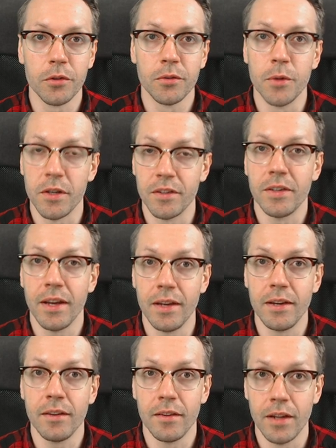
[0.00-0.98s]
who has
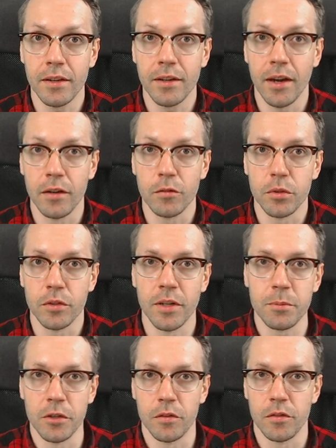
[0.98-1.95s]
attained that kind of
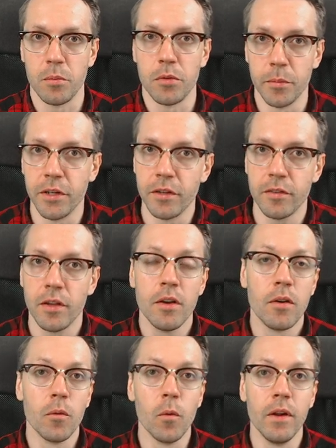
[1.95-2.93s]
perception of impermanence
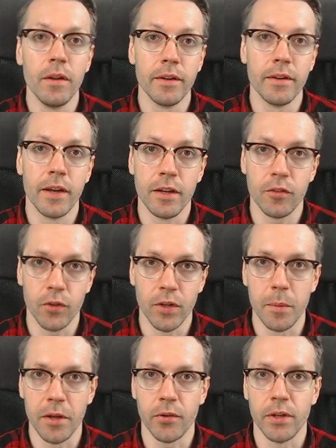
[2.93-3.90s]
will attain
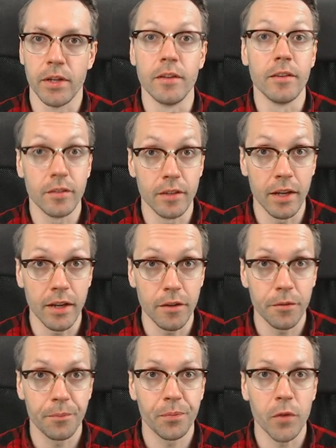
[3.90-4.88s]
stream entry in this
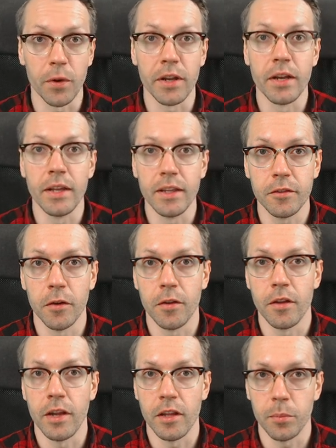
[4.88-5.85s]
life, or at least on
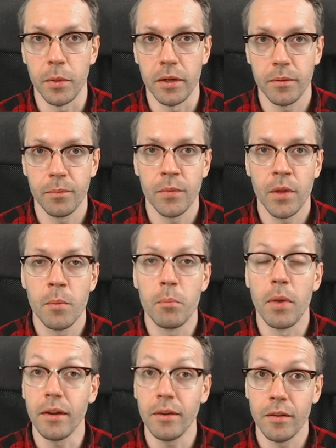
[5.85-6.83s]
the deathbed.
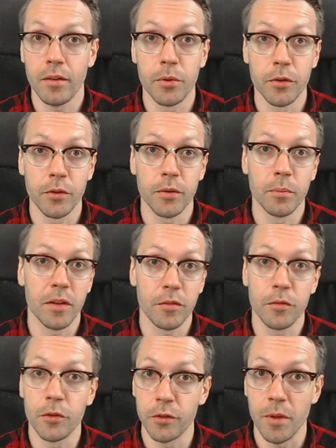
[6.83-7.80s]
But the person
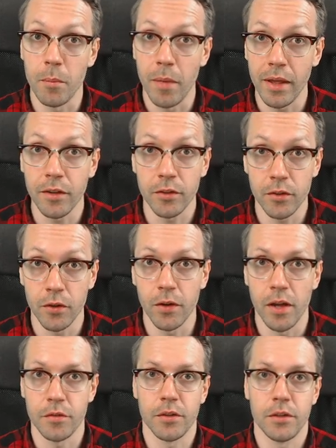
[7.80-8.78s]
must further make a
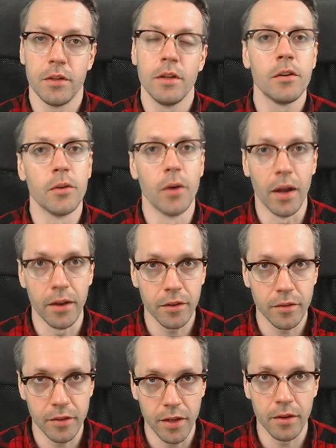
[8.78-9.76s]
strong effort to
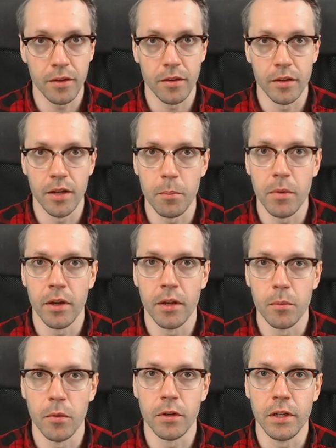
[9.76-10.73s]
understand the Dhamma
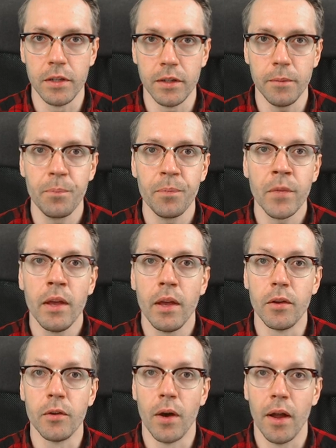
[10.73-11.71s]
in more detail
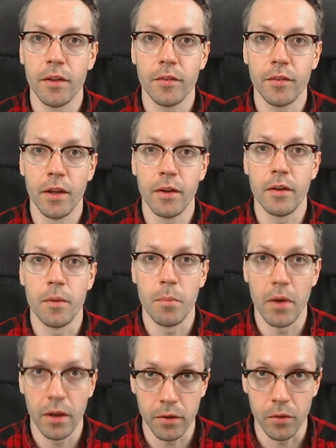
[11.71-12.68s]
and to understand
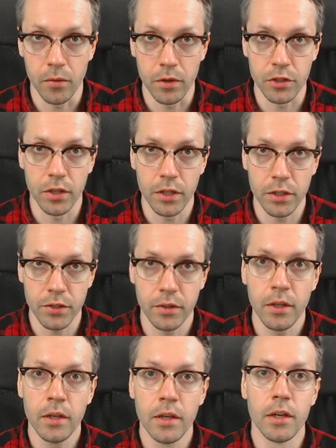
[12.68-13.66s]
dependent origination
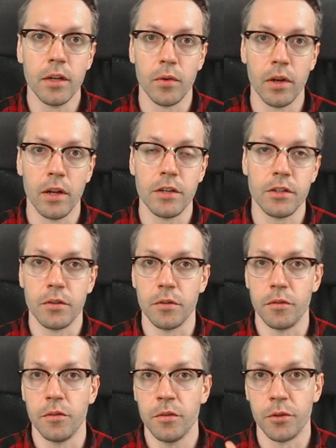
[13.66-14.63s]
in relation
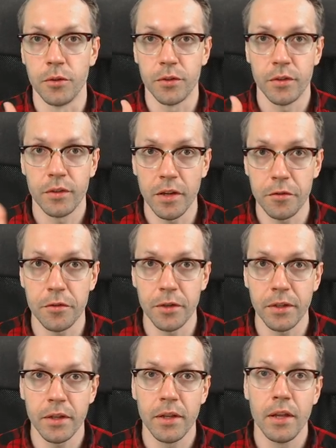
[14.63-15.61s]
to first
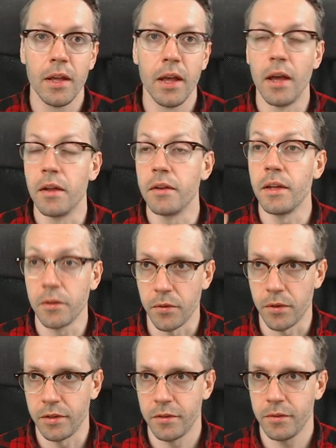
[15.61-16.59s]
suffering and
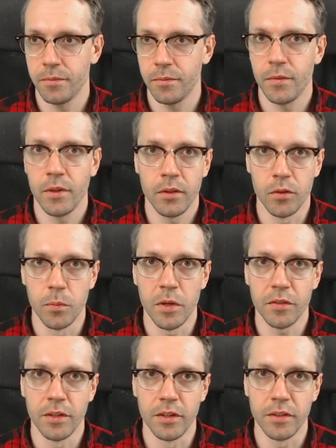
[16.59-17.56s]
ignorance. You
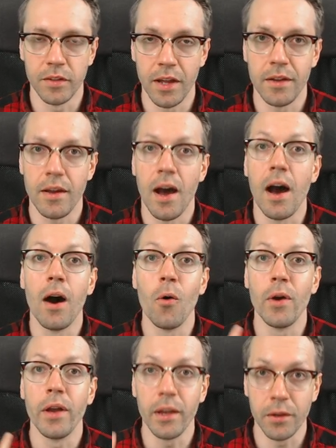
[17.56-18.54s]
must understand
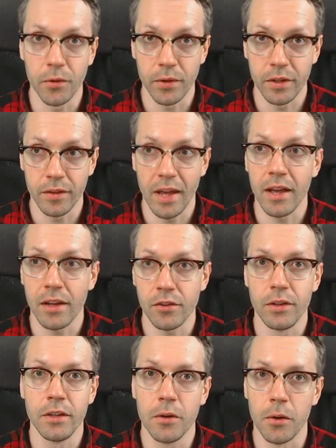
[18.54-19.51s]
how ignorance
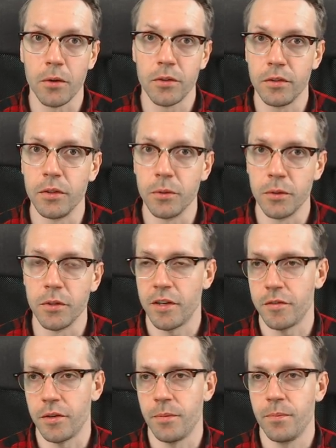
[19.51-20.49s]
actually causes you to suffer.